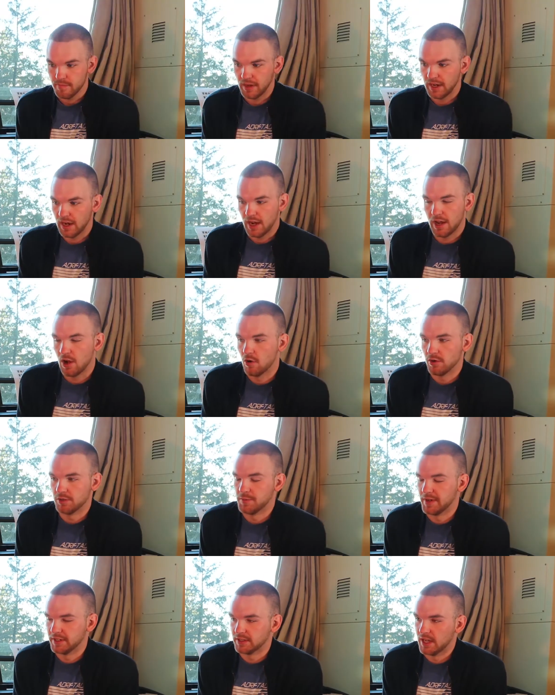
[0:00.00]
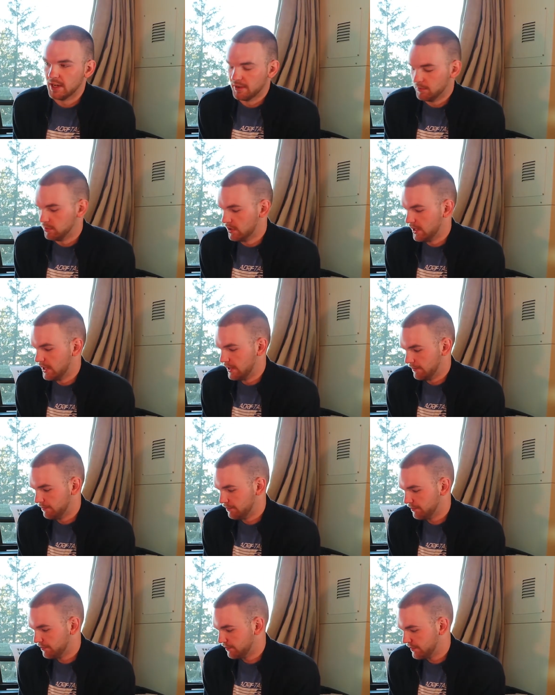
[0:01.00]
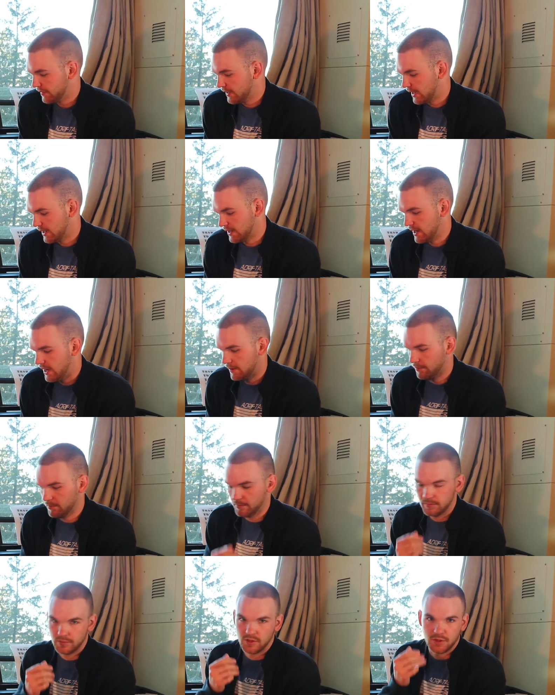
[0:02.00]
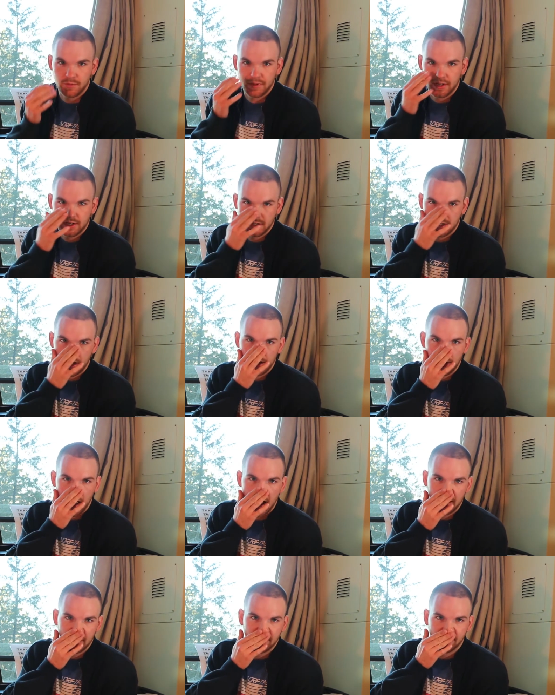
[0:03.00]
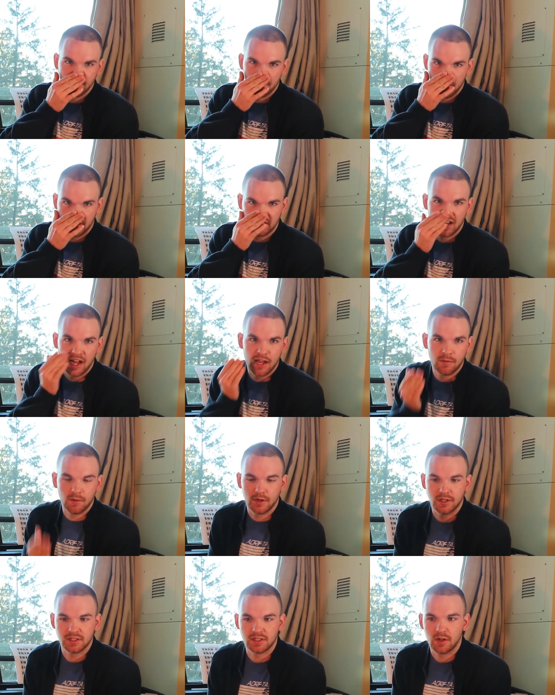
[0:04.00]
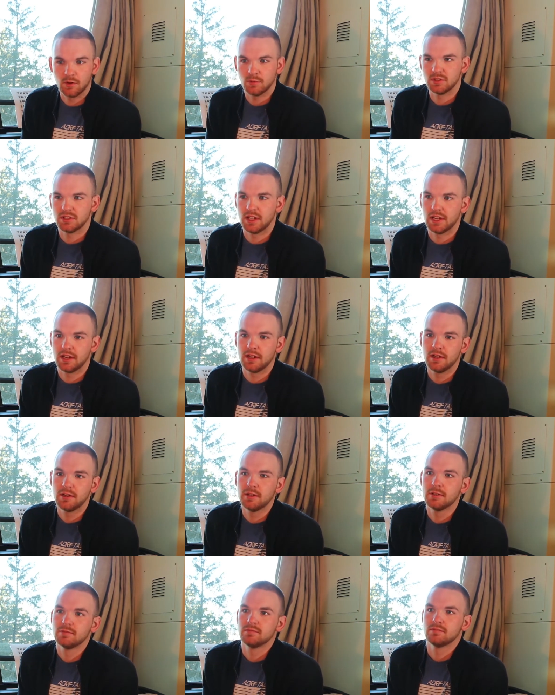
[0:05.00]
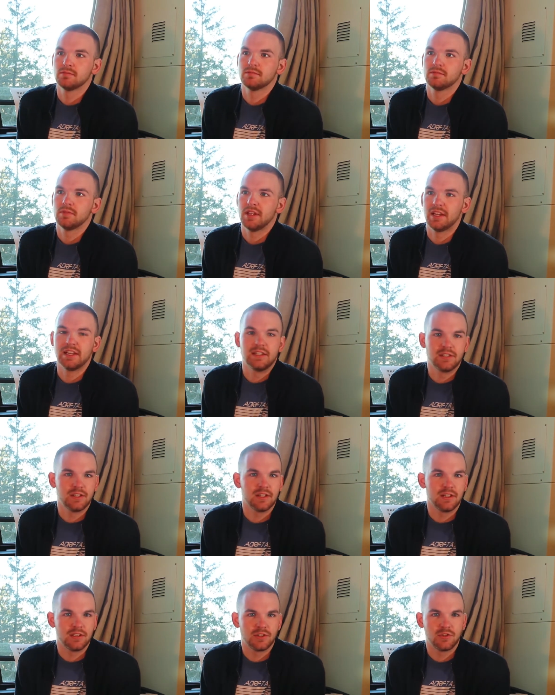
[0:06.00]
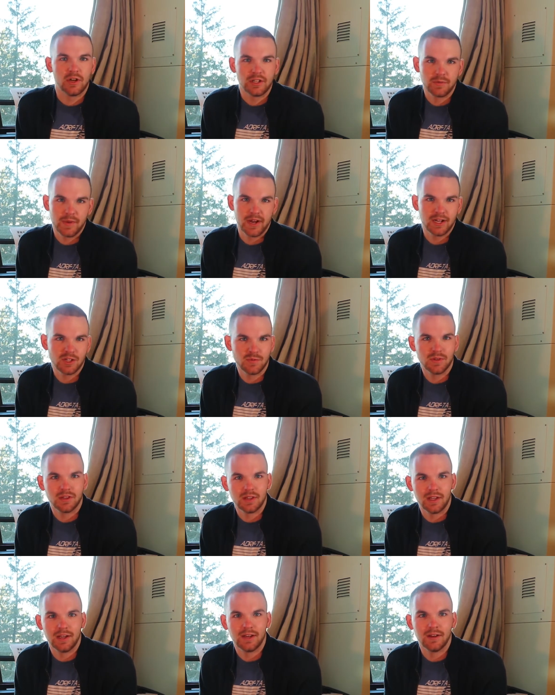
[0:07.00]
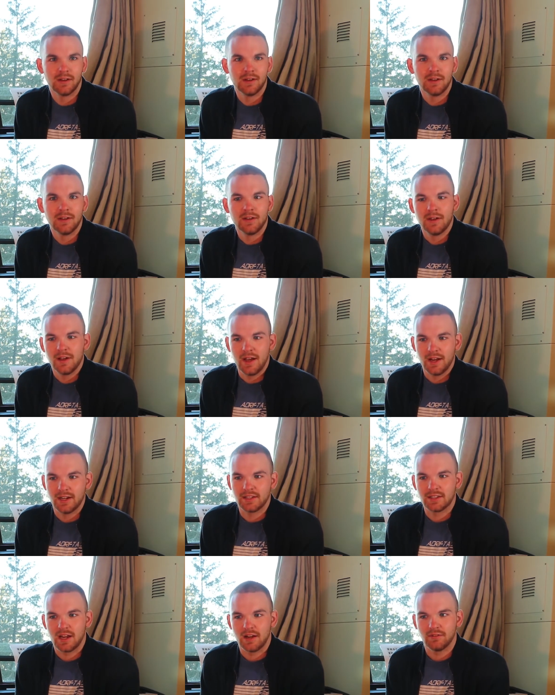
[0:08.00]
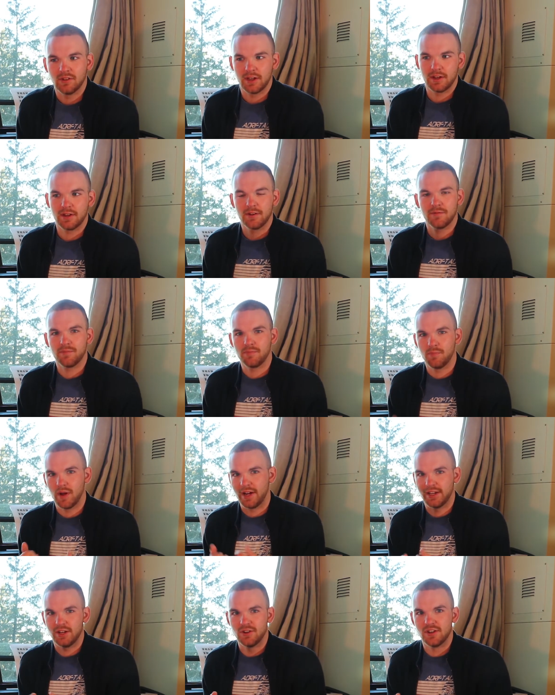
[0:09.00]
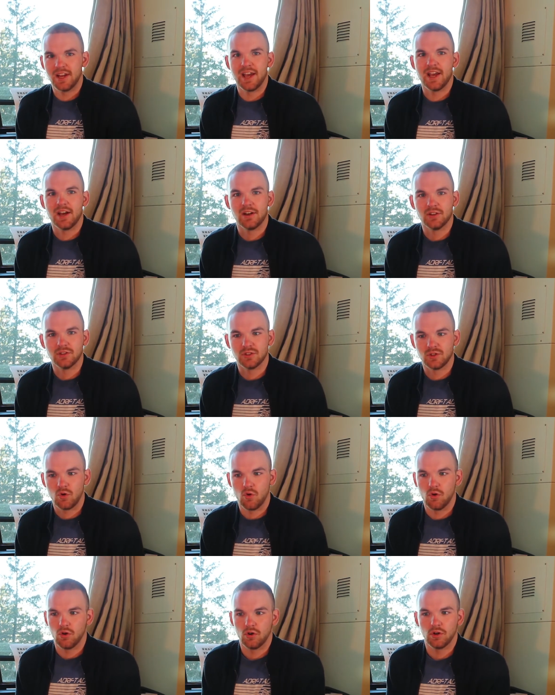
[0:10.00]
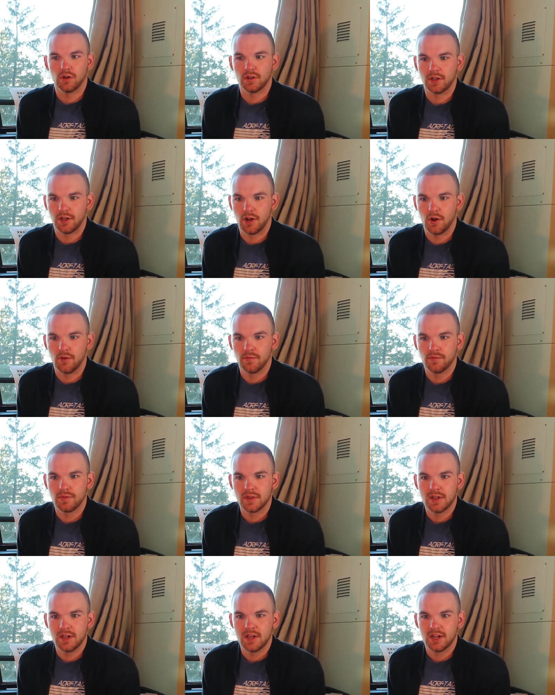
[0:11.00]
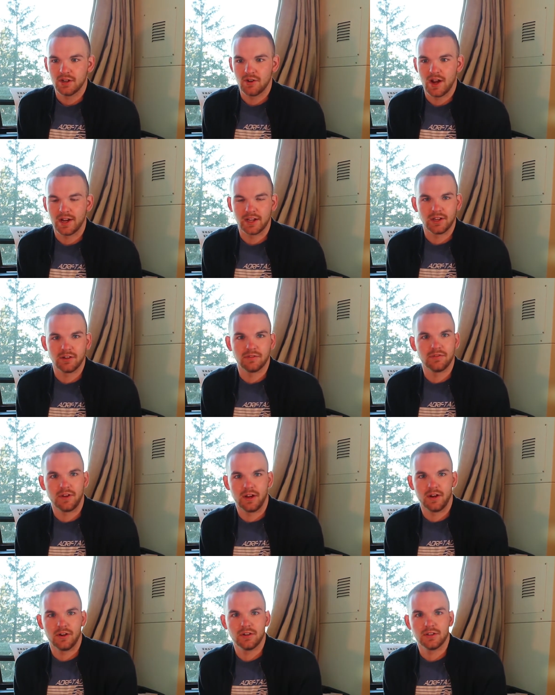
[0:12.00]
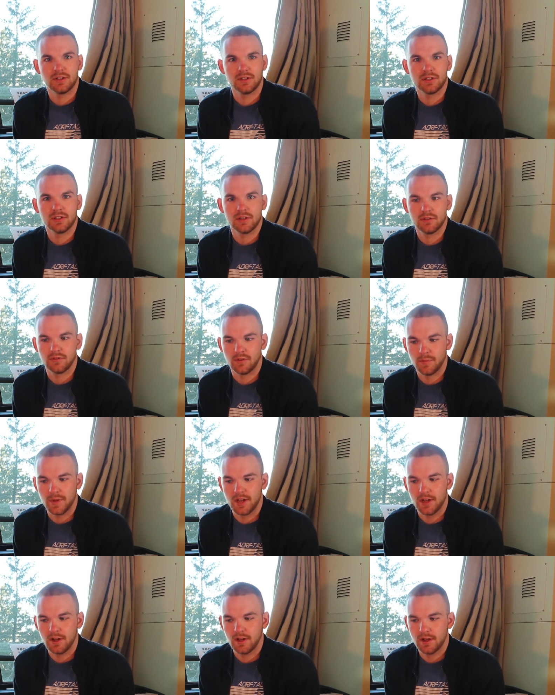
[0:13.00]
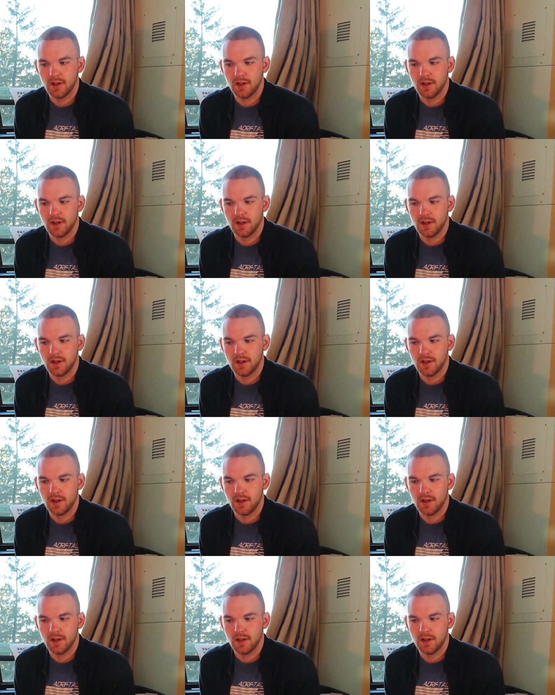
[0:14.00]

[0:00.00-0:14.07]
But I always make time to play, and not just because I actively make time, but it's almost like it is a stress management thing, and it's kind of like biting your nails or, you know, cracking your fingers for me.